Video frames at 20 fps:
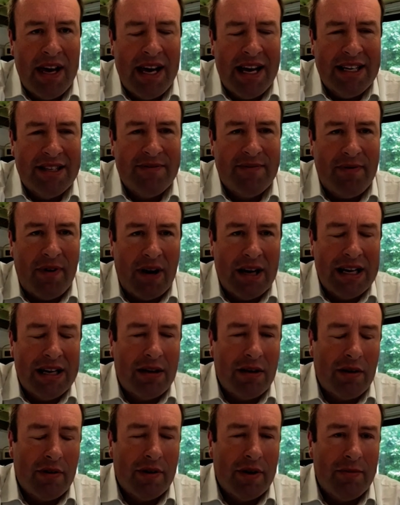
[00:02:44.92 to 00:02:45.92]
It's
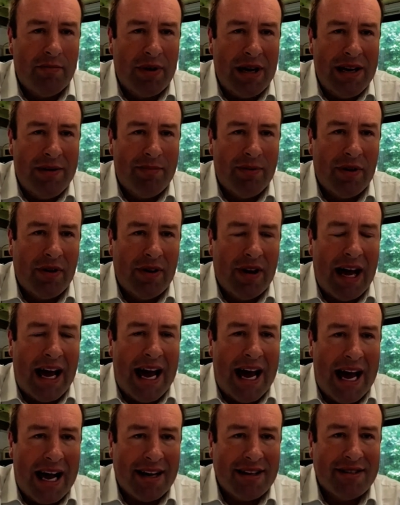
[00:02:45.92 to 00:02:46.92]
vital that people
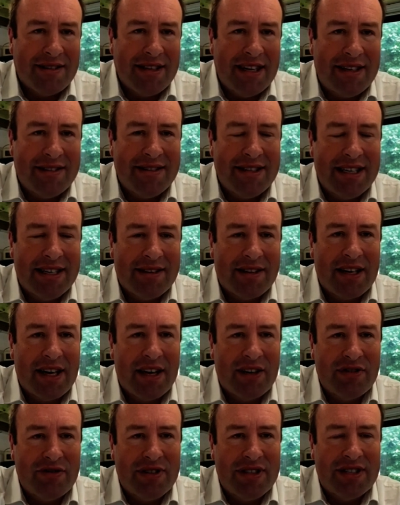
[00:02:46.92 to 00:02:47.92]
accessing the
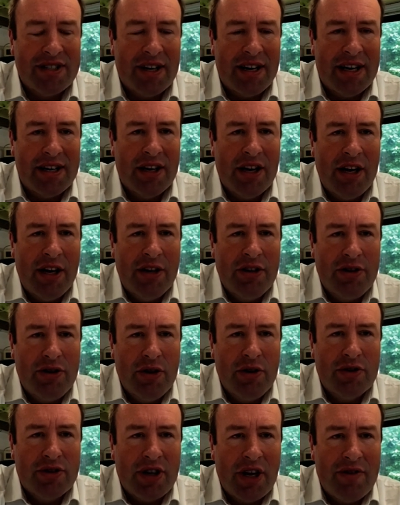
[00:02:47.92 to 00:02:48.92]
countryside
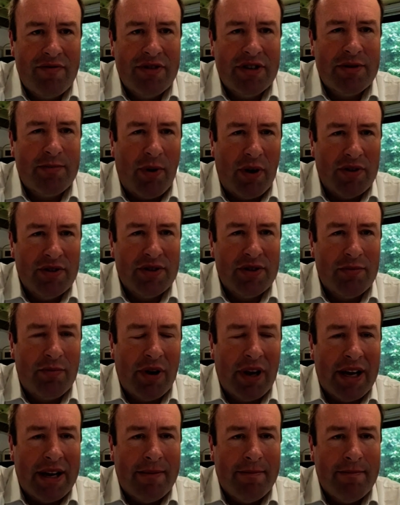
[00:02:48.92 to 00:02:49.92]
do so
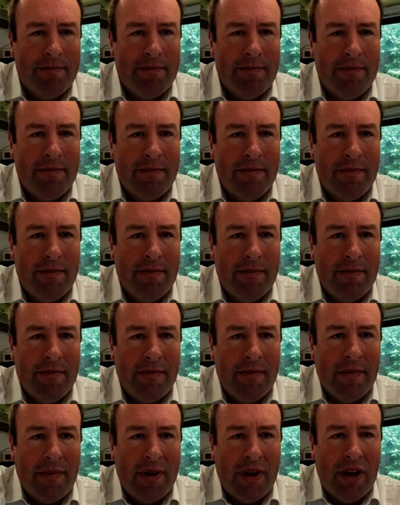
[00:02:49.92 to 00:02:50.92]
responsibly.
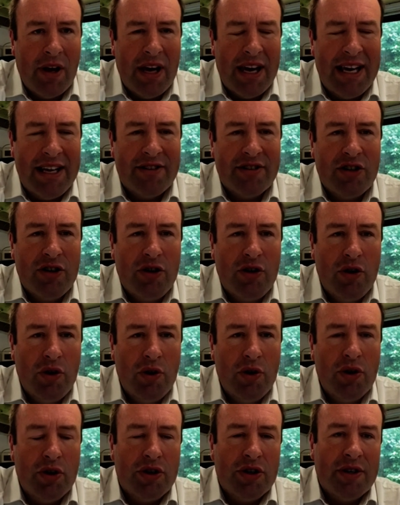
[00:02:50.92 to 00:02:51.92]
It's
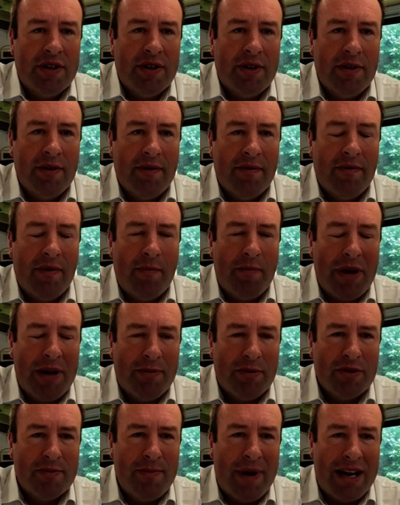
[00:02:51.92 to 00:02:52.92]
good for
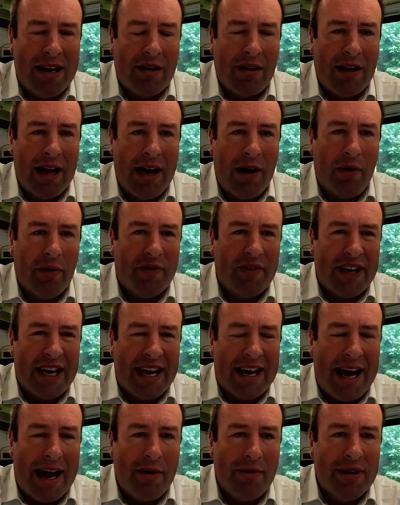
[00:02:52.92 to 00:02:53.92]
people's mental health to
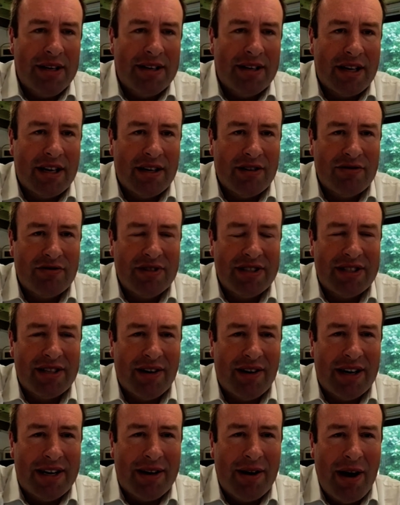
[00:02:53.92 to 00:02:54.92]
get out in the
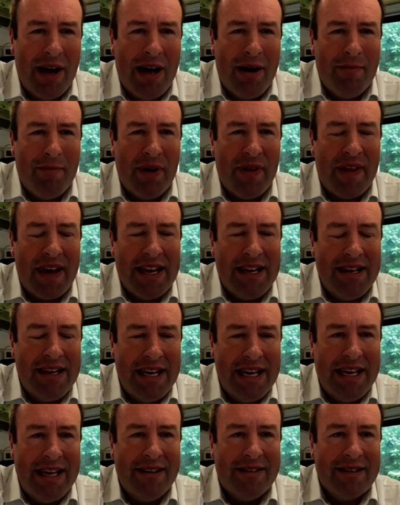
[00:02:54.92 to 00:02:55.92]
countryside, but they
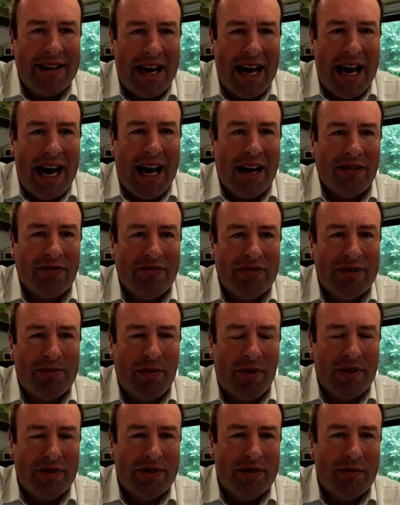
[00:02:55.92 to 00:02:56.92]
need to act
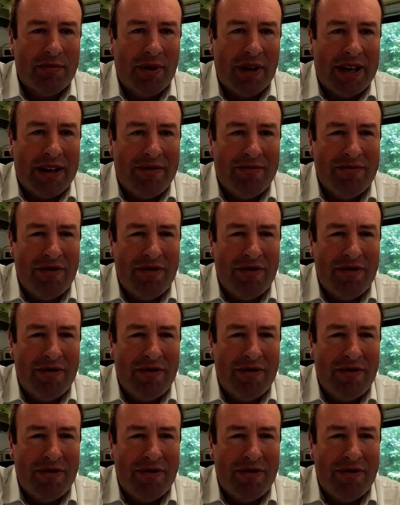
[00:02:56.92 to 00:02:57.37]
responsibly.